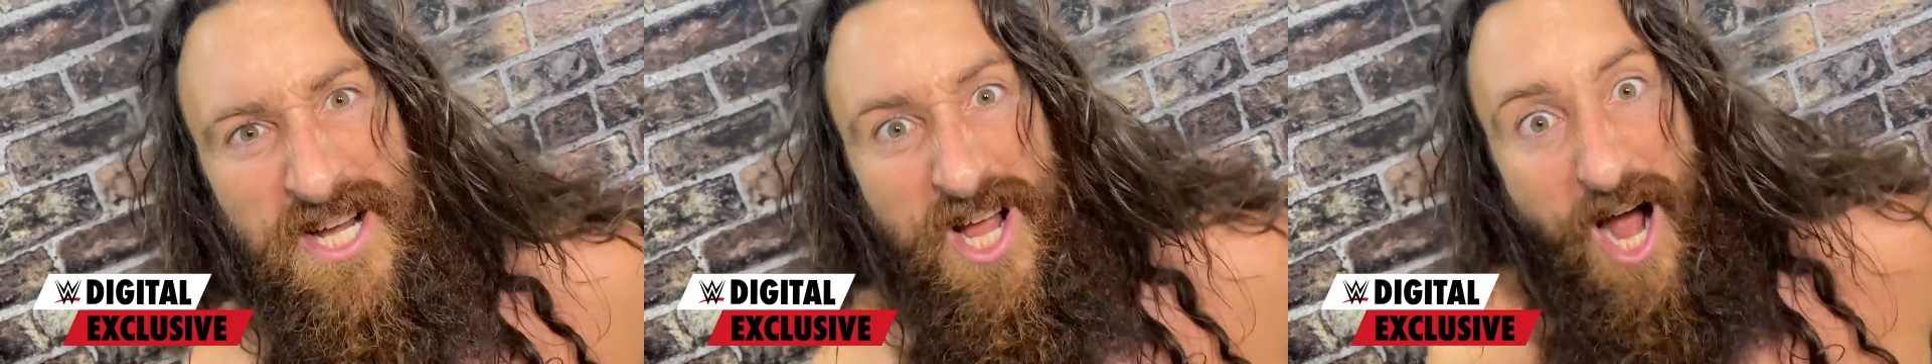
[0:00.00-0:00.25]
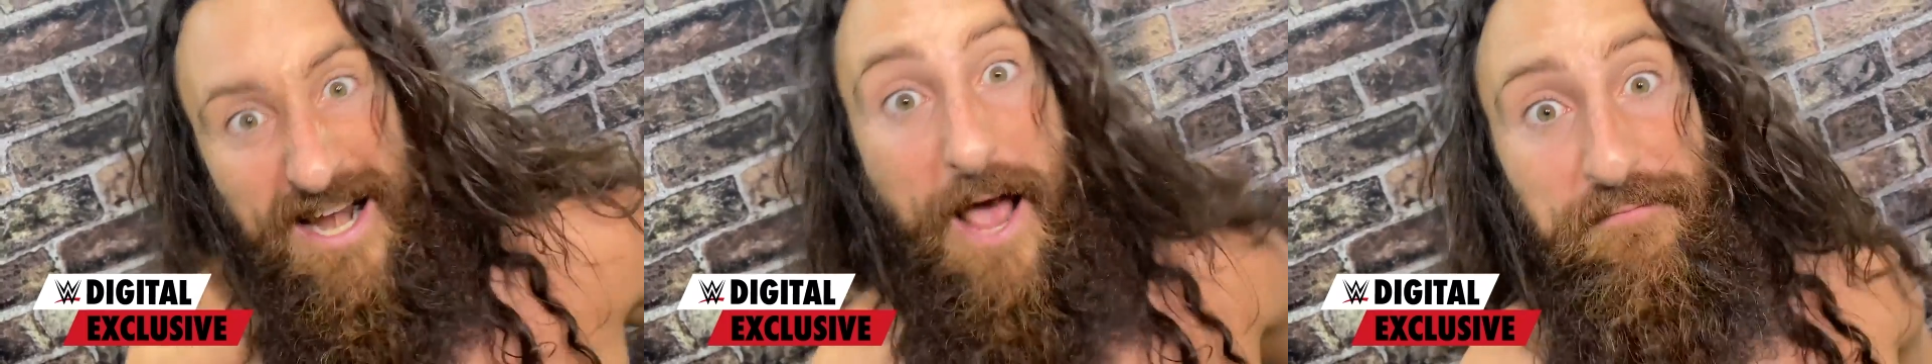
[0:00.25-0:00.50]

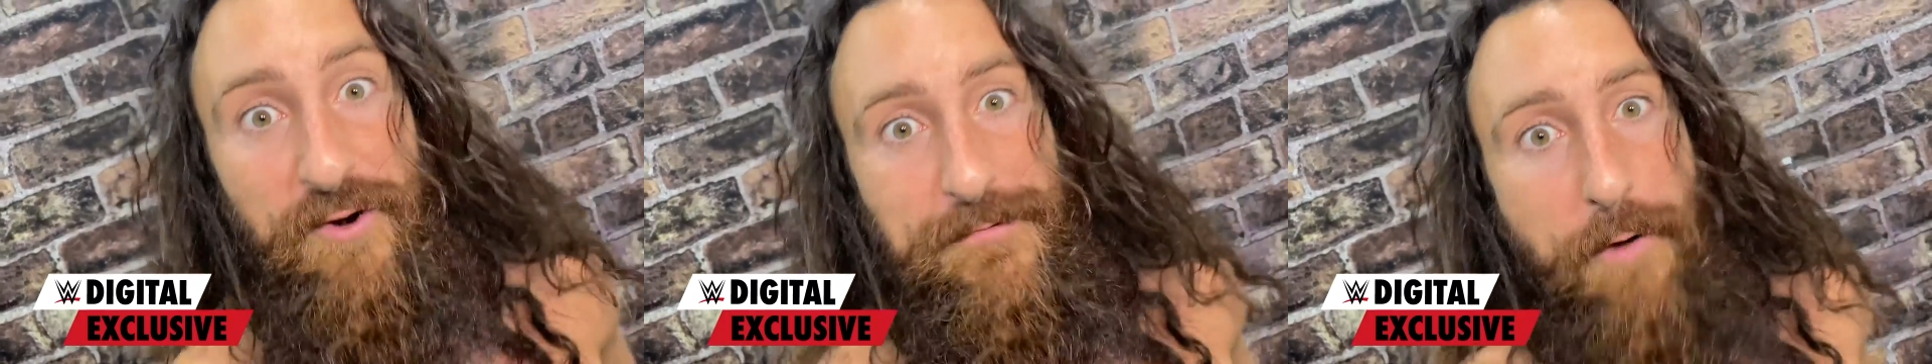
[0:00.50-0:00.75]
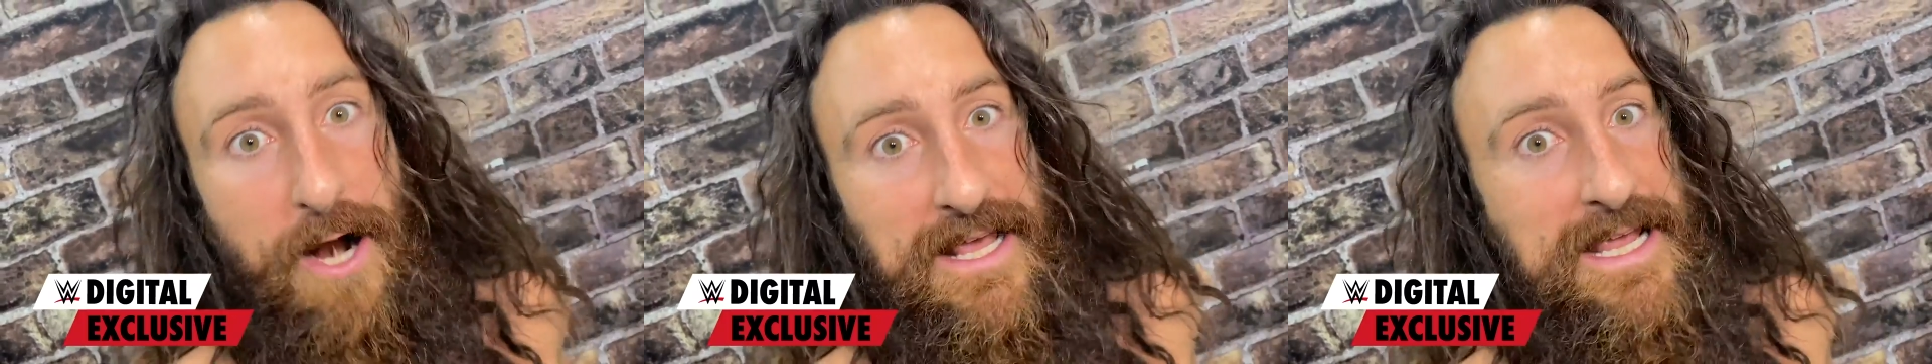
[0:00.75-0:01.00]
and
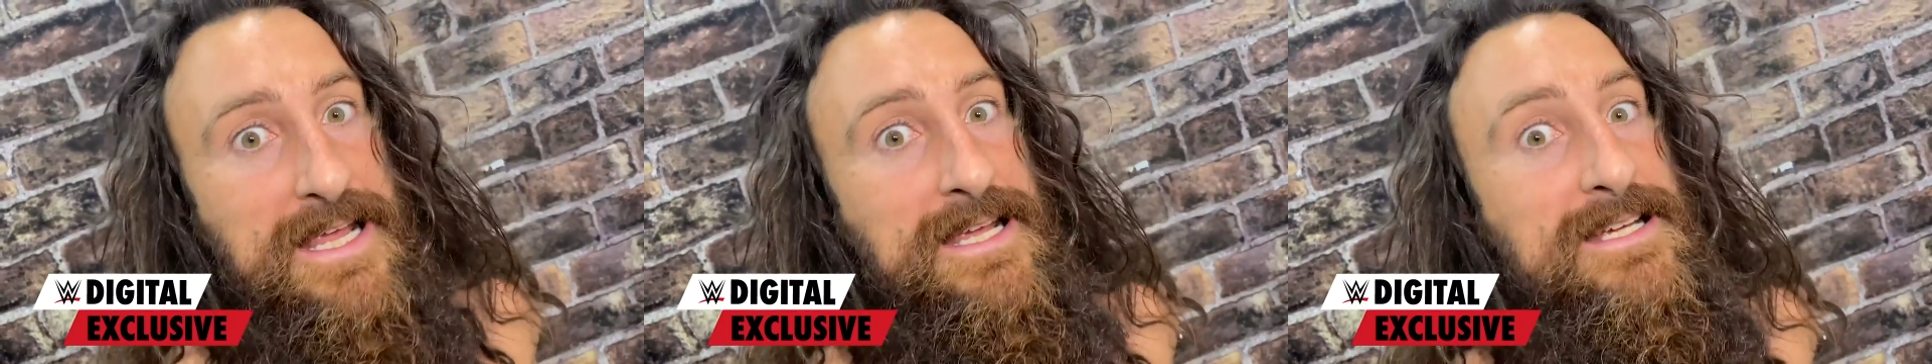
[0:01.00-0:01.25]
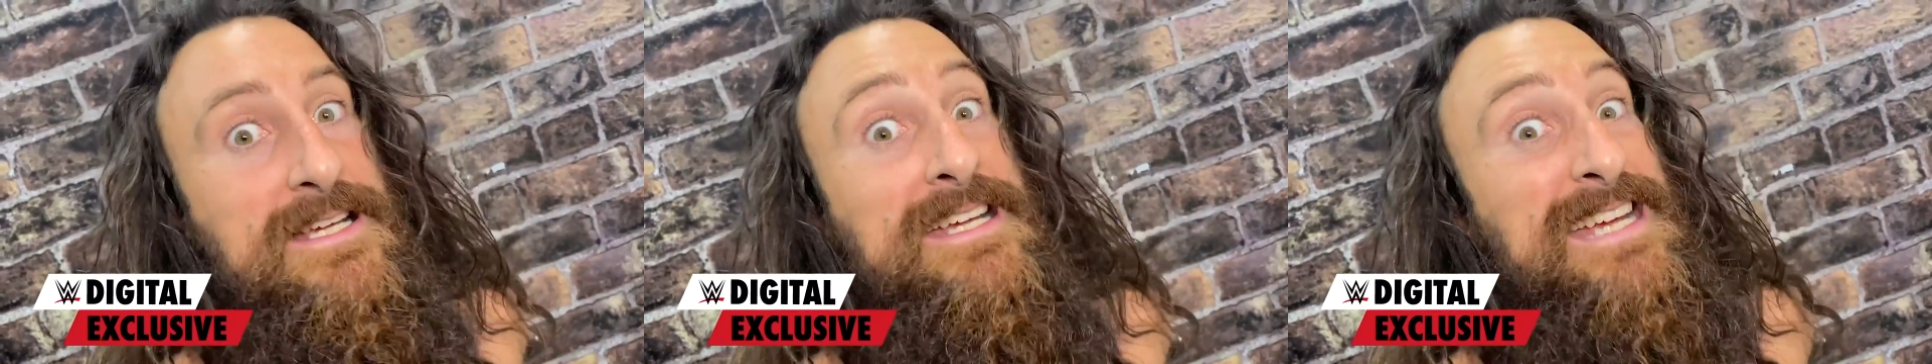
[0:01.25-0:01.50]
everybody
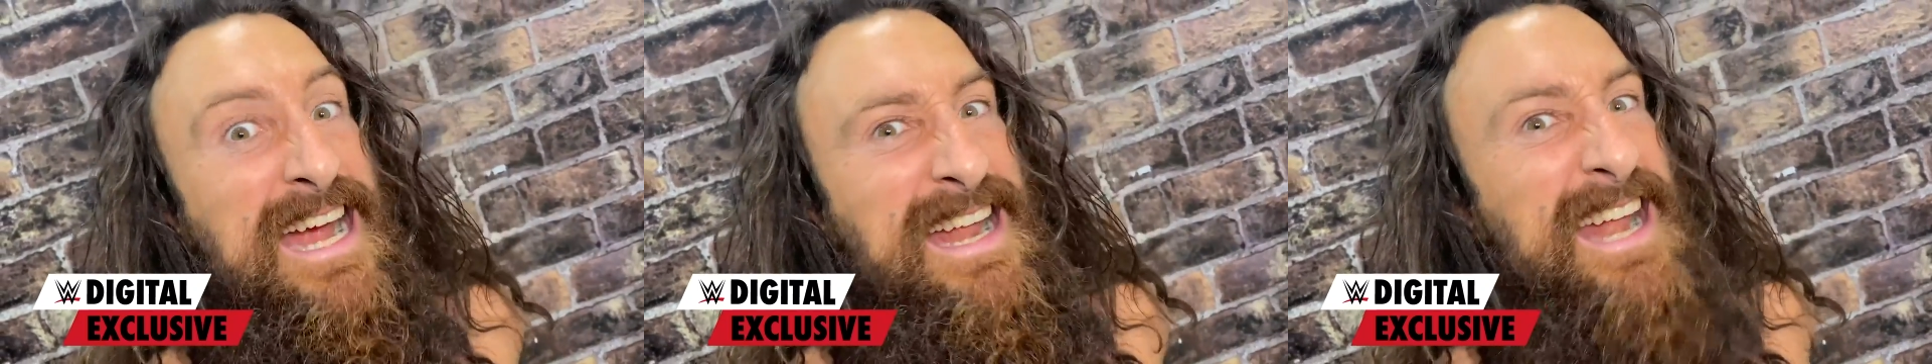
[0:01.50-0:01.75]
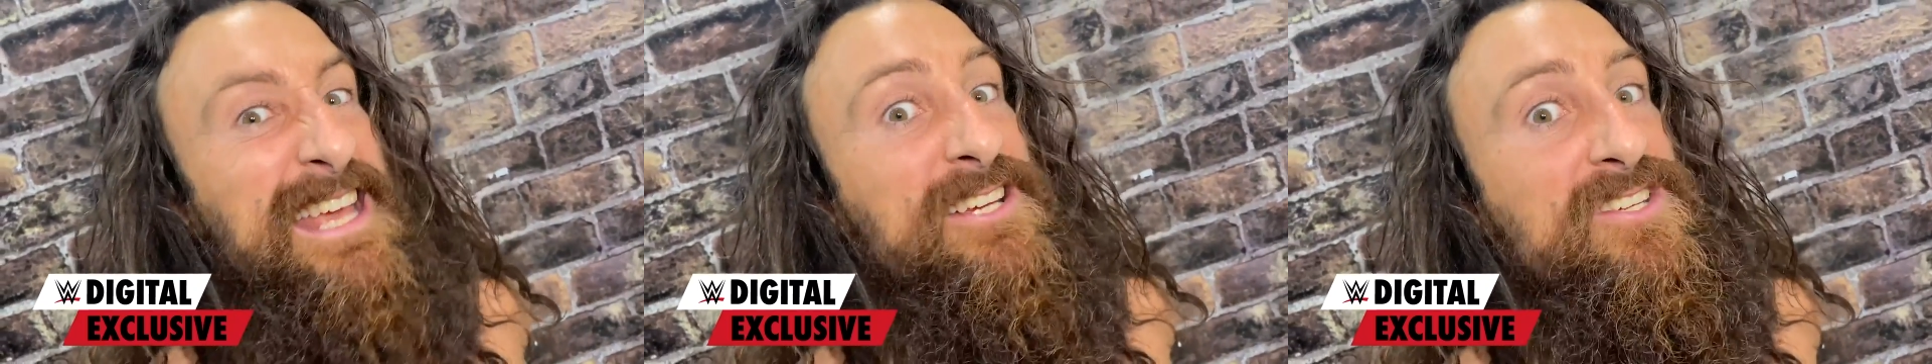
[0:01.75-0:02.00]
in
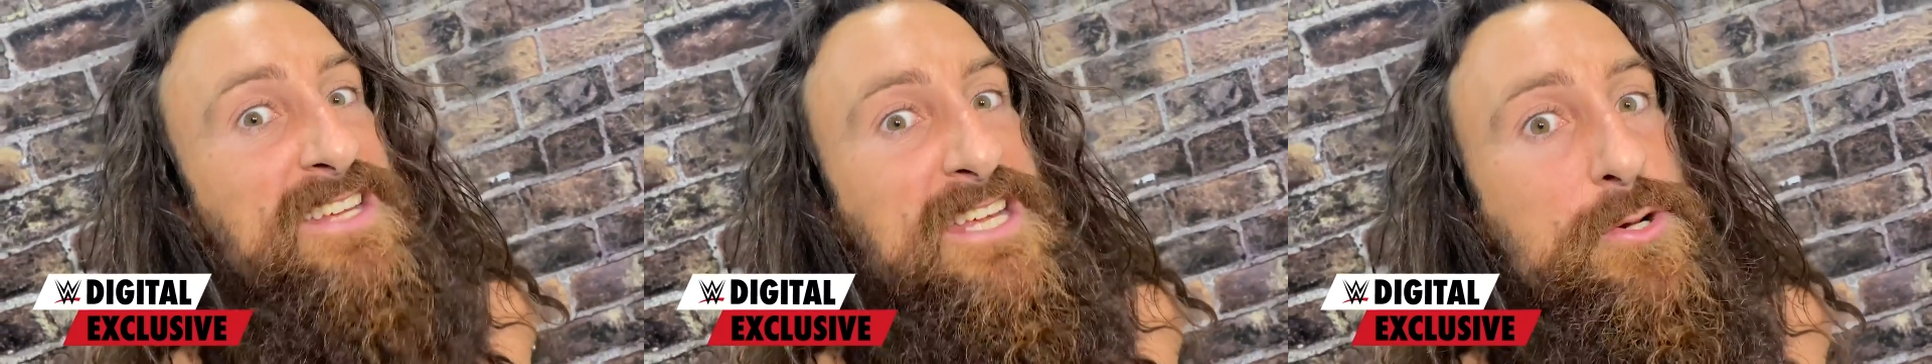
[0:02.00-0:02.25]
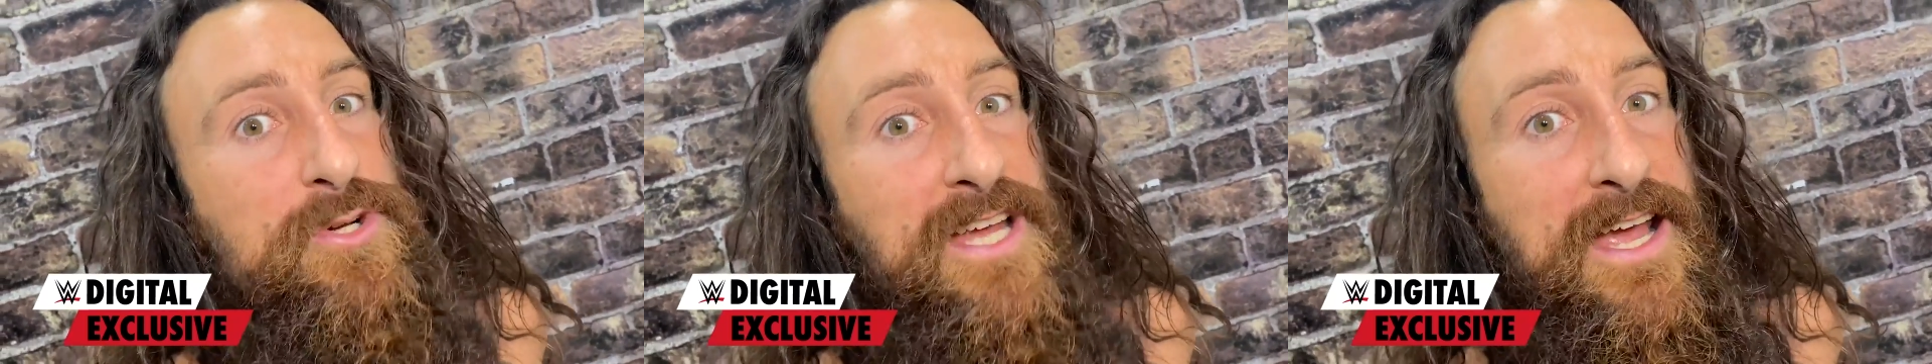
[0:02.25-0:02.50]
NXT
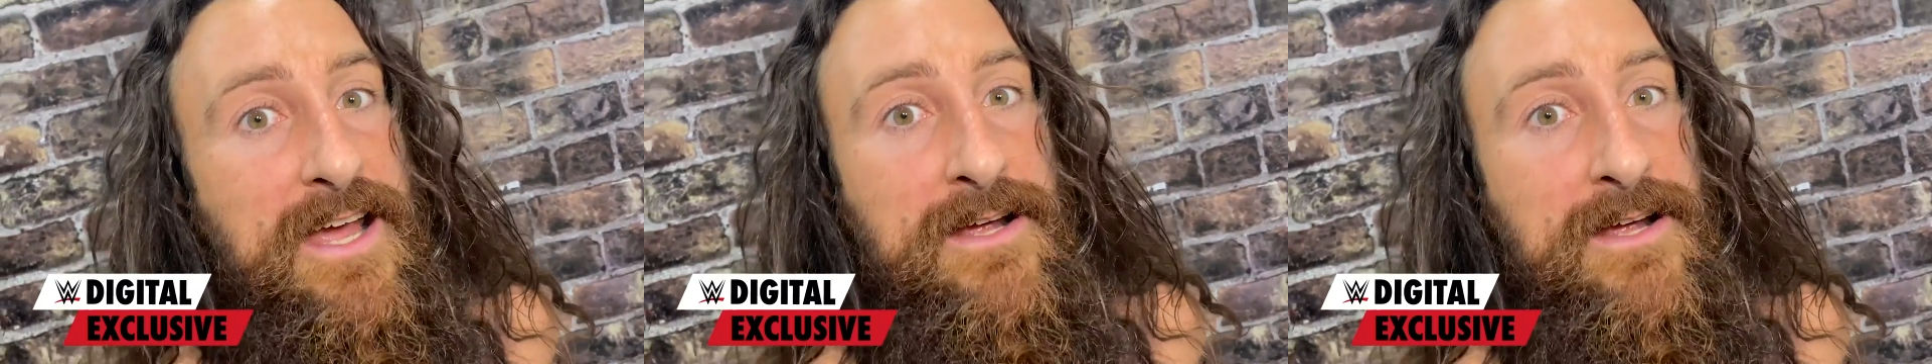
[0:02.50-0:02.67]
UK